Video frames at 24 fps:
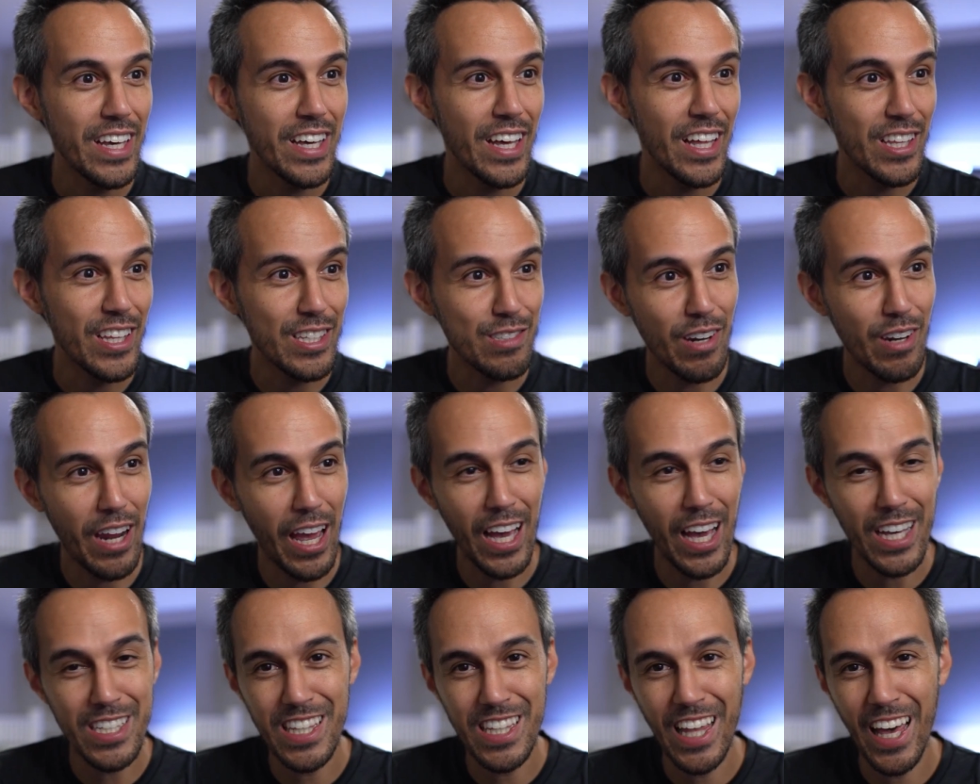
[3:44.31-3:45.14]
This one
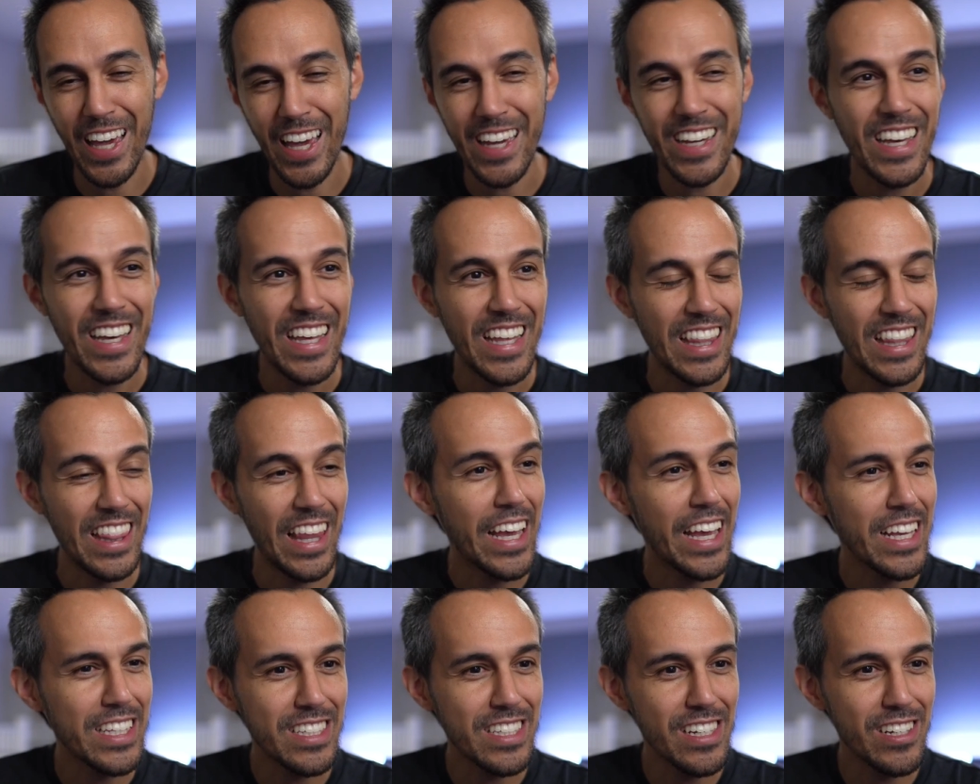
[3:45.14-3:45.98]
has like
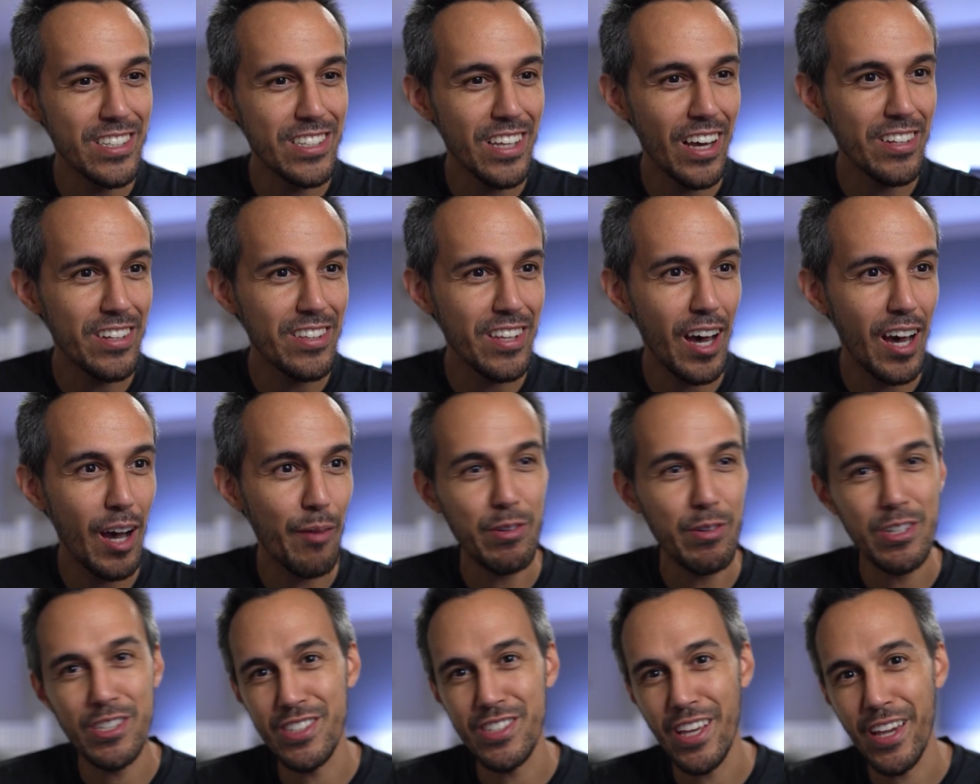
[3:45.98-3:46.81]
lasers on top,
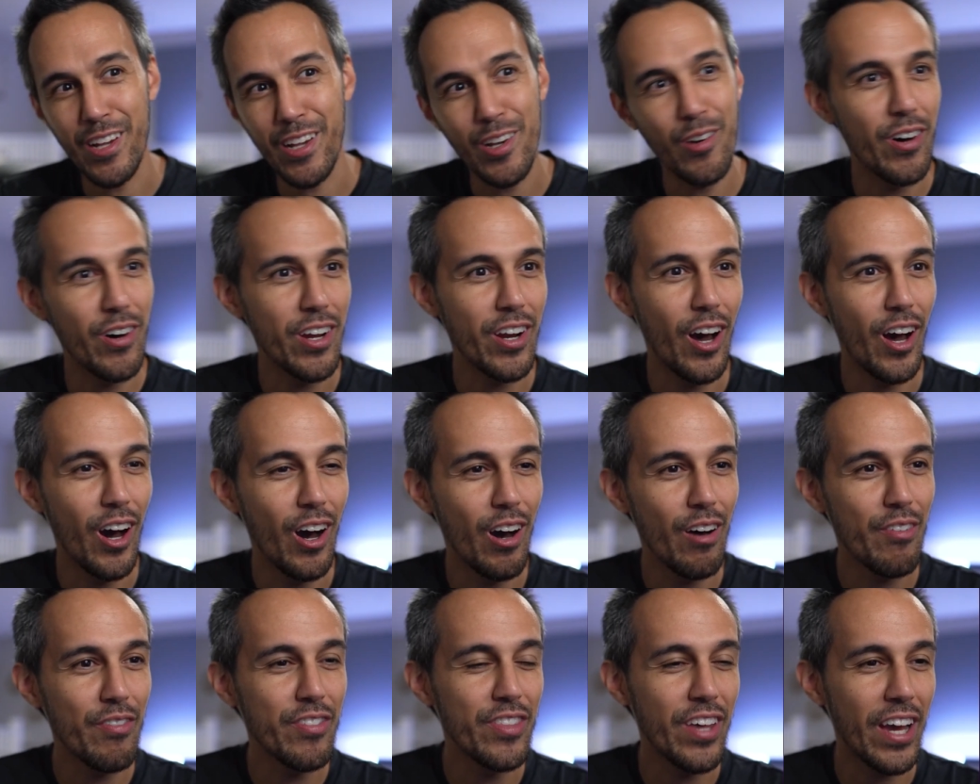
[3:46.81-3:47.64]
which is like going
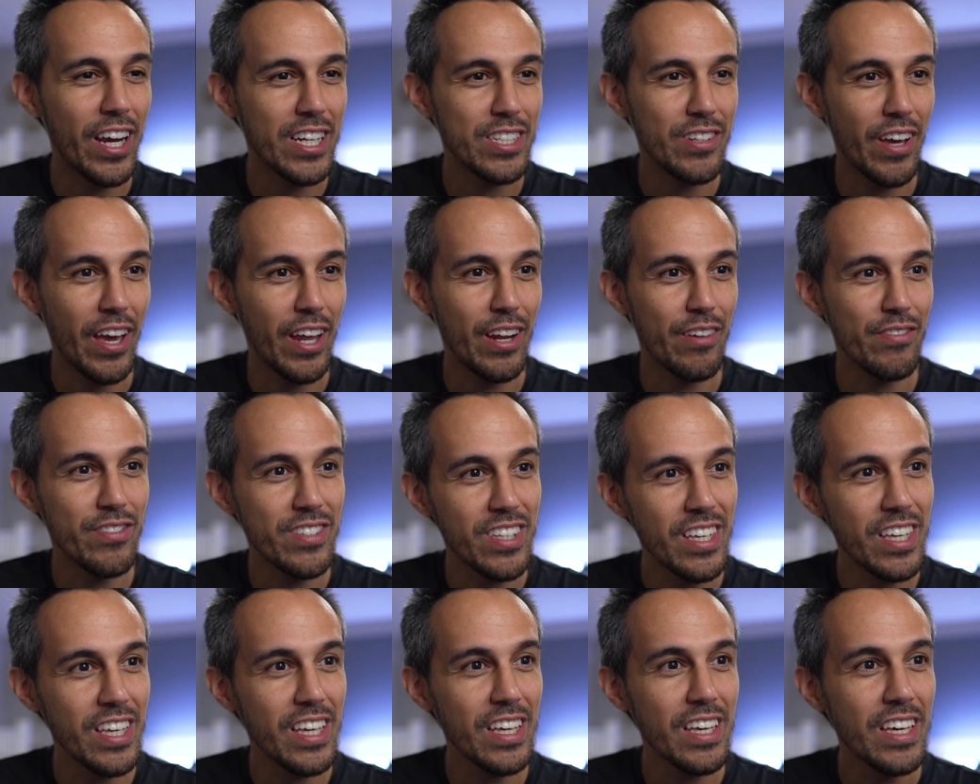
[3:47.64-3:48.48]
off the actual
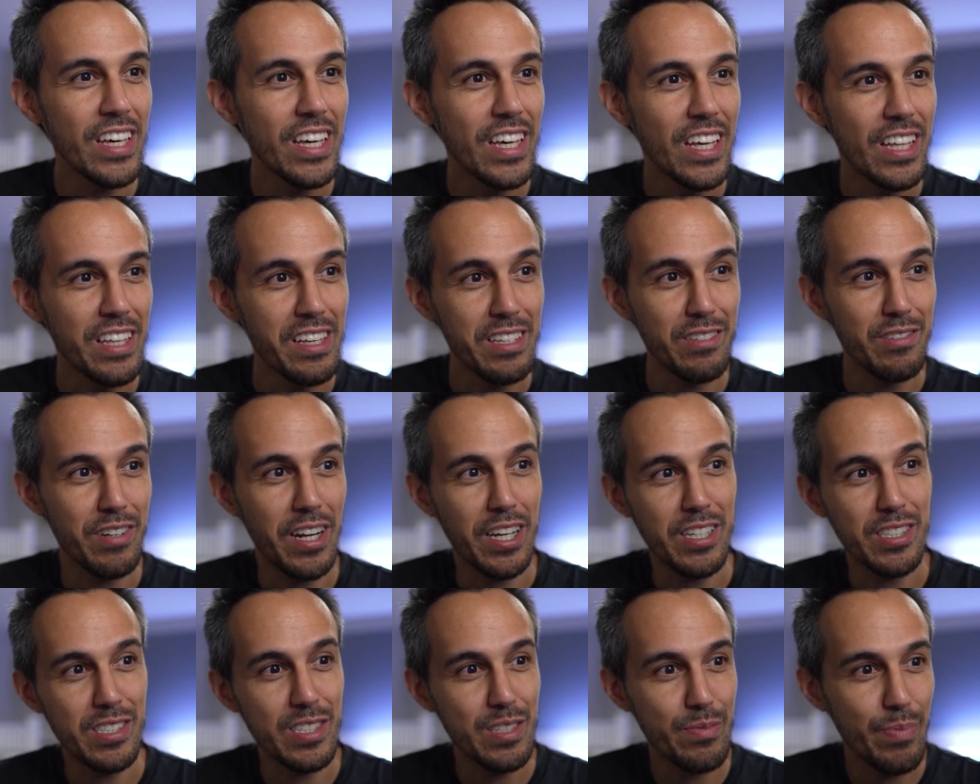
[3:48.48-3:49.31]
NFT. This one
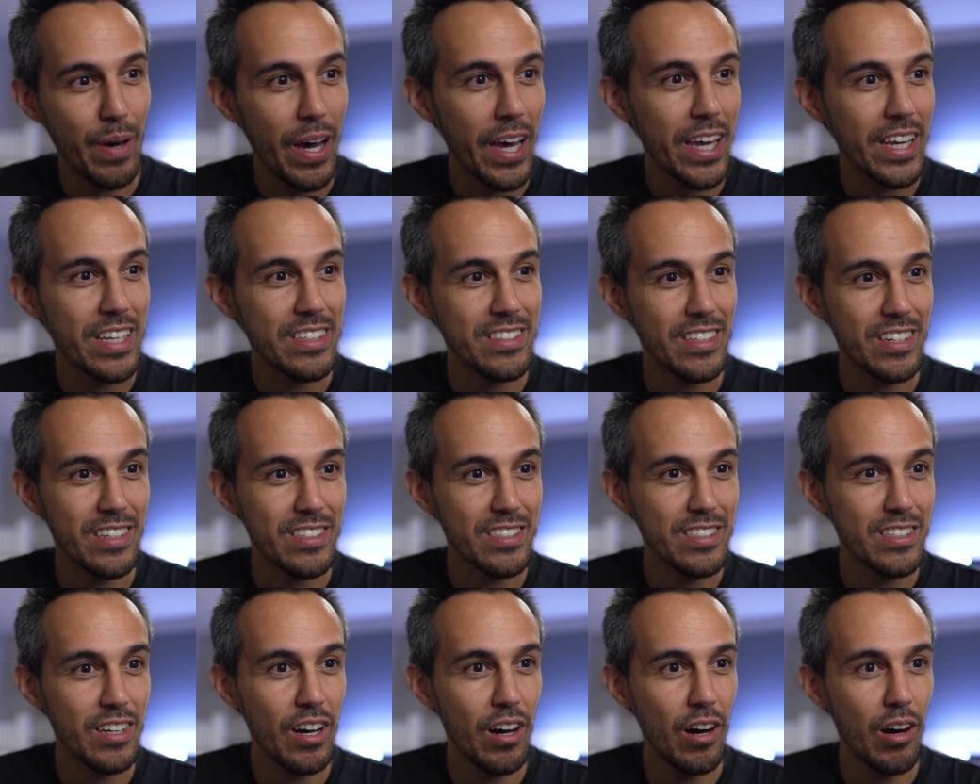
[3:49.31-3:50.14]
has spikes and a
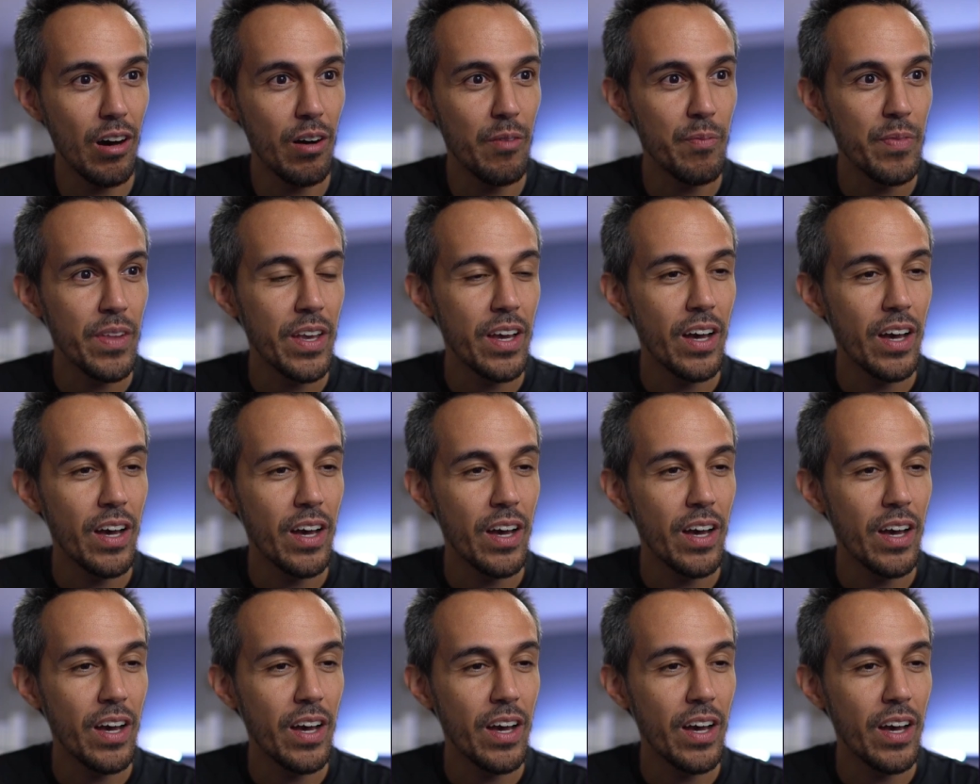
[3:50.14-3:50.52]
skull.